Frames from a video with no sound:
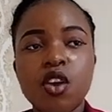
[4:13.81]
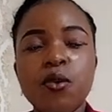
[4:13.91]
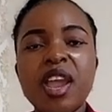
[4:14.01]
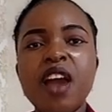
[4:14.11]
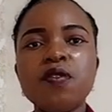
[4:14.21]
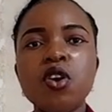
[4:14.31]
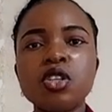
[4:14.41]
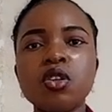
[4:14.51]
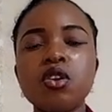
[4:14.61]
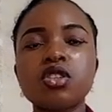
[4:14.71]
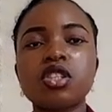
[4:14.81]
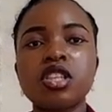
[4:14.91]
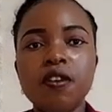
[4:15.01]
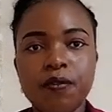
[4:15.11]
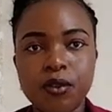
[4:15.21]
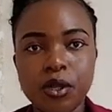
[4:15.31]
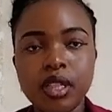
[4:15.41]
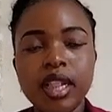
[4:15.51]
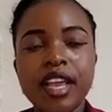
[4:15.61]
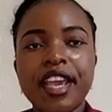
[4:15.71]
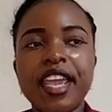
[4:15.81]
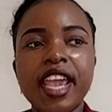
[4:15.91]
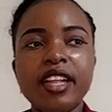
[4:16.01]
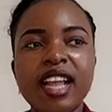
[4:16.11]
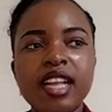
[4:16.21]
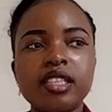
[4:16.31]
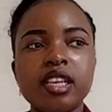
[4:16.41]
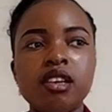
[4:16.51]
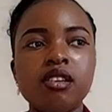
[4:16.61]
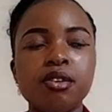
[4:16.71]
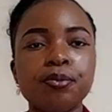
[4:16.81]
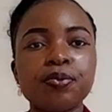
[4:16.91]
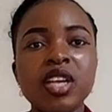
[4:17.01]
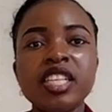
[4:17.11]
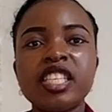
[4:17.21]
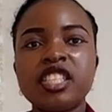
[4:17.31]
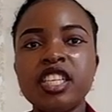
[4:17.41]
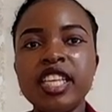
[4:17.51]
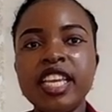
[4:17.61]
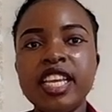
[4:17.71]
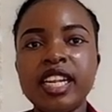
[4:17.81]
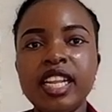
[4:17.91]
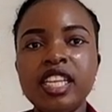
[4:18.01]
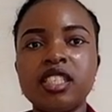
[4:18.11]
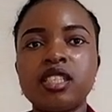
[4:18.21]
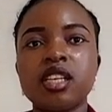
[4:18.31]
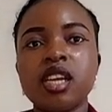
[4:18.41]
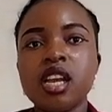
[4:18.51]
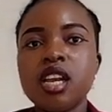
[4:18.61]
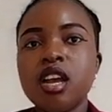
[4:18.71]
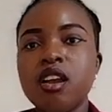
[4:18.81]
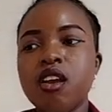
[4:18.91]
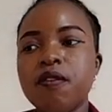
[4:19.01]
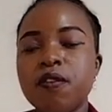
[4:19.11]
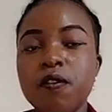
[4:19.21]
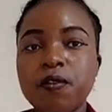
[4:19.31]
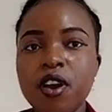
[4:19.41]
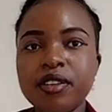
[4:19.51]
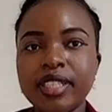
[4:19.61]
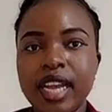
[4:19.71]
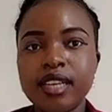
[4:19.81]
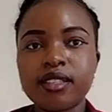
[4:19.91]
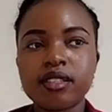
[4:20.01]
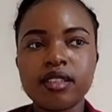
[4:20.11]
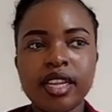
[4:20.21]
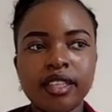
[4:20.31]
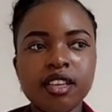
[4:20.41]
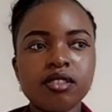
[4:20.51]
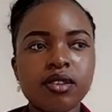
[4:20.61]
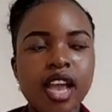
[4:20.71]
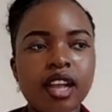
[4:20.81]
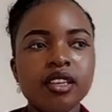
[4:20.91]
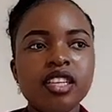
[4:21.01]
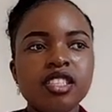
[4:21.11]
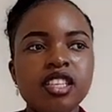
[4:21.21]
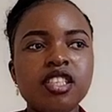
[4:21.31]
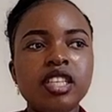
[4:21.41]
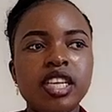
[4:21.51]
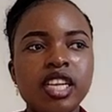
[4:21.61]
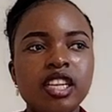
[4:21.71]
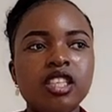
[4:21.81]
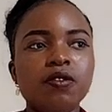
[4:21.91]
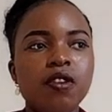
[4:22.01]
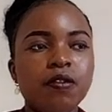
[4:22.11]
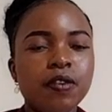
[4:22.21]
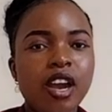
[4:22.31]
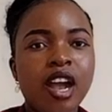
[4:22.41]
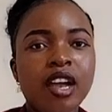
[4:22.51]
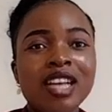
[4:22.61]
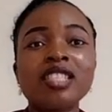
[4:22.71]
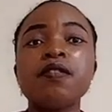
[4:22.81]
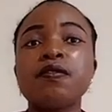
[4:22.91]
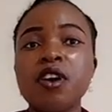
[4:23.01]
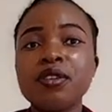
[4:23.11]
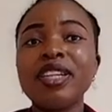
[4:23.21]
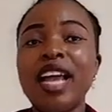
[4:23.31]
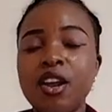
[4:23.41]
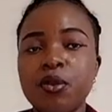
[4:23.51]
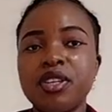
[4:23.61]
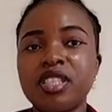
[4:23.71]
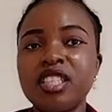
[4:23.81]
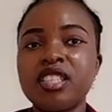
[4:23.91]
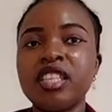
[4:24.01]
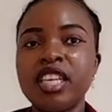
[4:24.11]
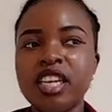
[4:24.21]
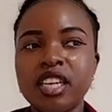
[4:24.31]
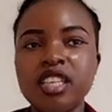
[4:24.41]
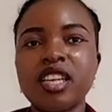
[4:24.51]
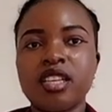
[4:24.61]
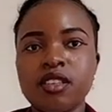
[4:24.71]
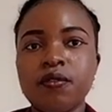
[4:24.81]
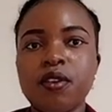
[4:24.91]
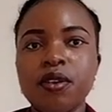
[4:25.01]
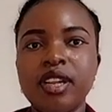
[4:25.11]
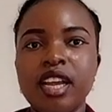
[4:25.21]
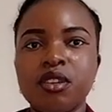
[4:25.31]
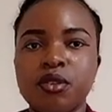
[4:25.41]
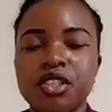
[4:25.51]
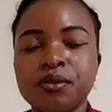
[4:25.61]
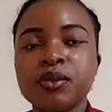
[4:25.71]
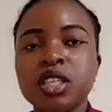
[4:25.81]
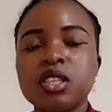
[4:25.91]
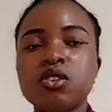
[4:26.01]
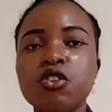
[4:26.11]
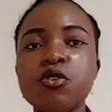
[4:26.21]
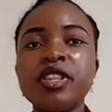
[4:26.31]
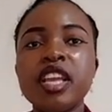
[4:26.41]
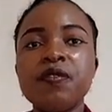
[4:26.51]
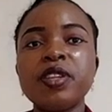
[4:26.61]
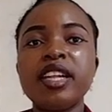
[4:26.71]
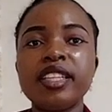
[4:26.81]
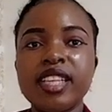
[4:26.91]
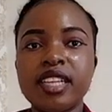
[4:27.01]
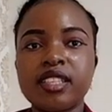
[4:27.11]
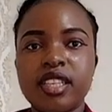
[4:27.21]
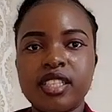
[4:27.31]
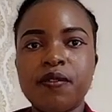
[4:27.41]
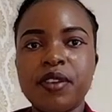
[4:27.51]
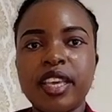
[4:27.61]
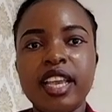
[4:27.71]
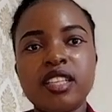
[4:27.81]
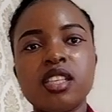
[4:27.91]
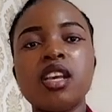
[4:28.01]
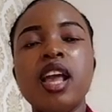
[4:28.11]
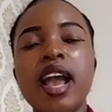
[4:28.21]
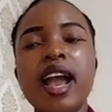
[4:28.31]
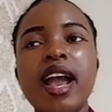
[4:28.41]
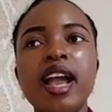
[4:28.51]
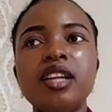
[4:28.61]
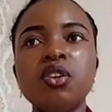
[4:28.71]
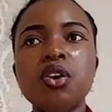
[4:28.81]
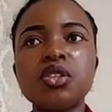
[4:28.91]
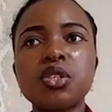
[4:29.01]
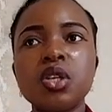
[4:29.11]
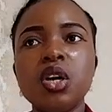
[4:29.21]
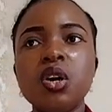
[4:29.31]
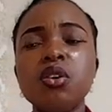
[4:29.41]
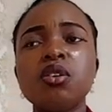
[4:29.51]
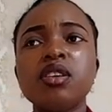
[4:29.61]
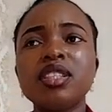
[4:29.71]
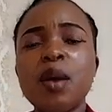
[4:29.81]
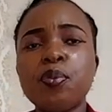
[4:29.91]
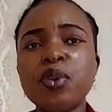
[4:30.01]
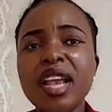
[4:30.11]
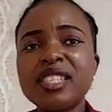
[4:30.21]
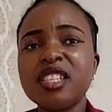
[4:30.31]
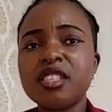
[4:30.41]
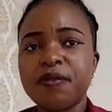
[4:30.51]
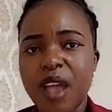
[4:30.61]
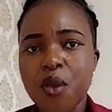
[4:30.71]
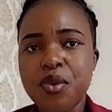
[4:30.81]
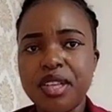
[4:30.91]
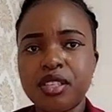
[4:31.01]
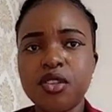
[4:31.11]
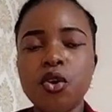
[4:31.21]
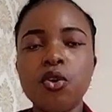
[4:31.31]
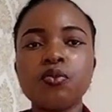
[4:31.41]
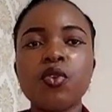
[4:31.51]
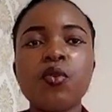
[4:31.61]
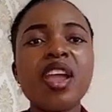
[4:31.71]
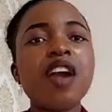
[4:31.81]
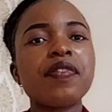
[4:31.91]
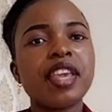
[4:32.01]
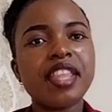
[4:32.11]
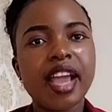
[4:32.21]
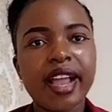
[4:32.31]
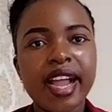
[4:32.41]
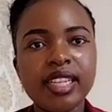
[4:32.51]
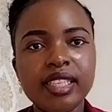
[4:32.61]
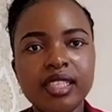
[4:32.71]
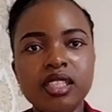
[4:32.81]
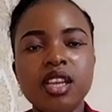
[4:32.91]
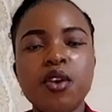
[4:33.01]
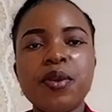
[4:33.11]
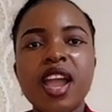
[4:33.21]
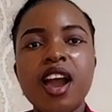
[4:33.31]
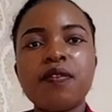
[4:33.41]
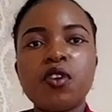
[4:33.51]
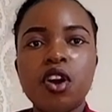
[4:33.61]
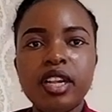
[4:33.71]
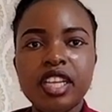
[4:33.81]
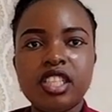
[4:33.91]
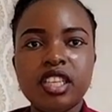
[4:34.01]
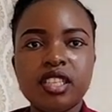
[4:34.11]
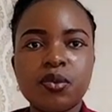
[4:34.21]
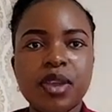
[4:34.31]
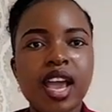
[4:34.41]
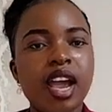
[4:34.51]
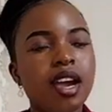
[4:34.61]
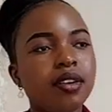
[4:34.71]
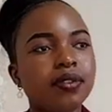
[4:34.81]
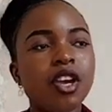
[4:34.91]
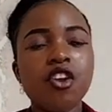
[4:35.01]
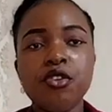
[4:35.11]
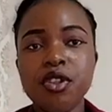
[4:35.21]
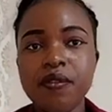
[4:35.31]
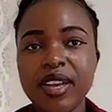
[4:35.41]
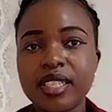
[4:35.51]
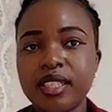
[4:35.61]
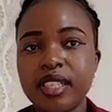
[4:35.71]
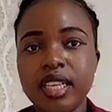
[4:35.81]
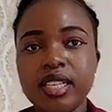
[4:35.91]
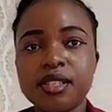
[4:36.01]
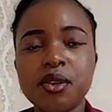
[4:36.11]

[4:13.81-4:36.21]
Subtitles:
We have also TOEFL here, that's teaching English for foreigners. I think, yeah, teaching English for as a foreign language, teaching English as a foreign language. So you definitely need that certificate. And also, the prices varies, you know. We have kindergarten, we have colleges, we have universities.